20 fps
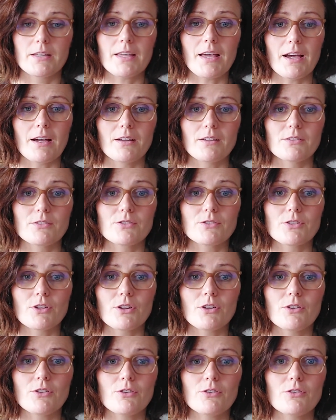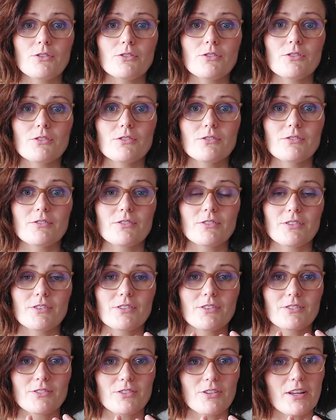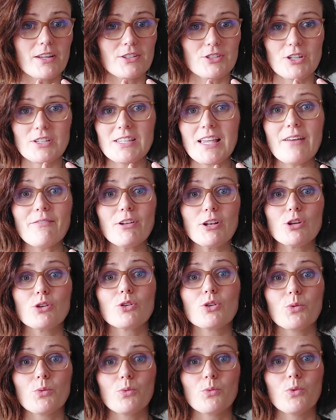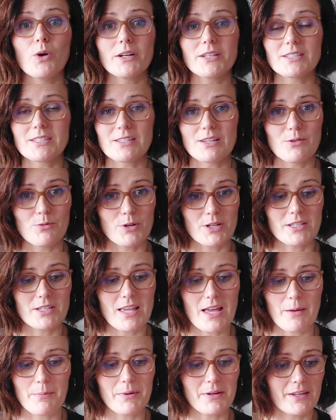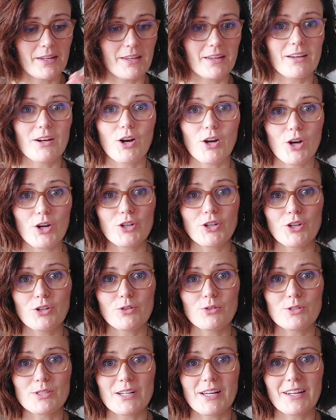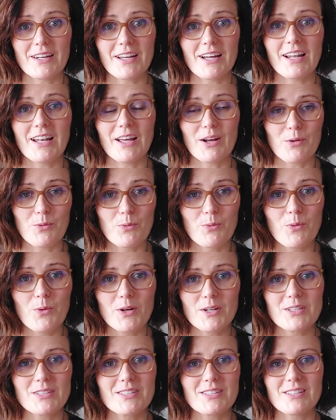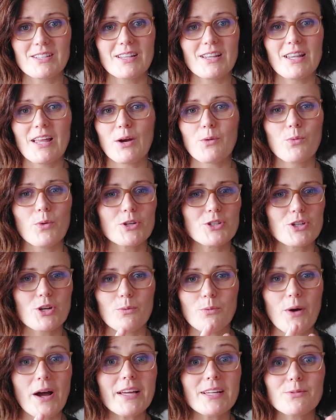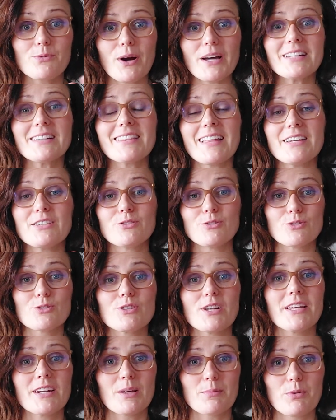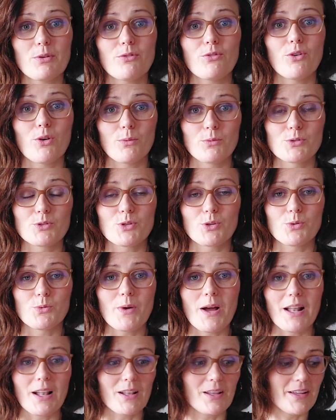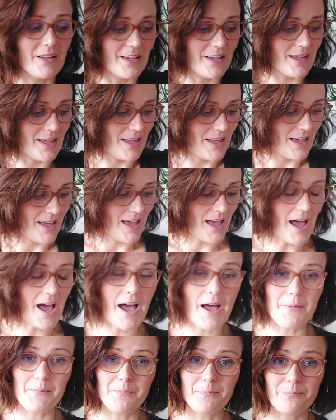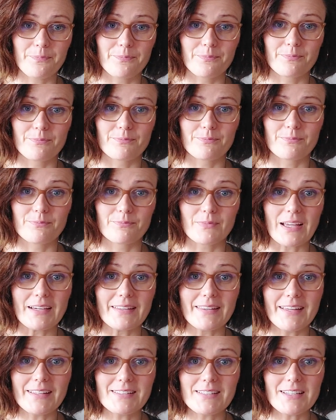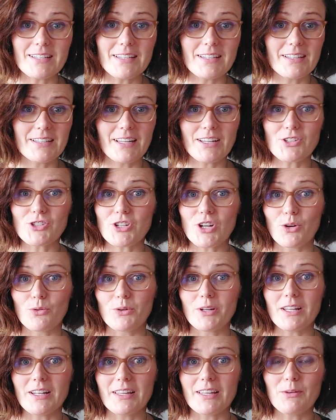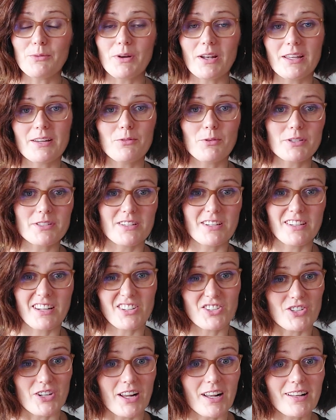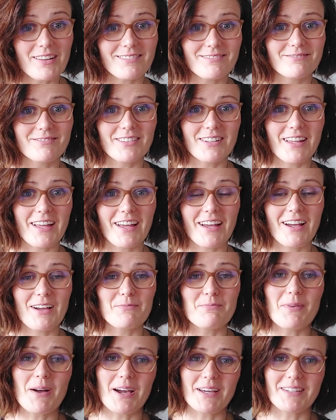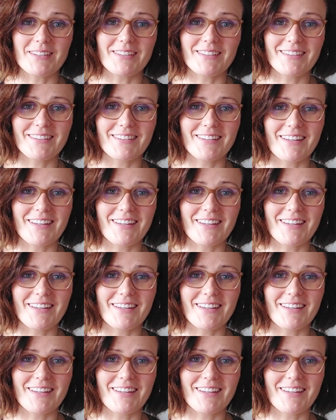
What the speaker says: Yeah. So just have a look what is happening in your newsletter, like why did that newsletter perform so well. That's it in a nutshell, really. Well, it wasn't a nutshell, but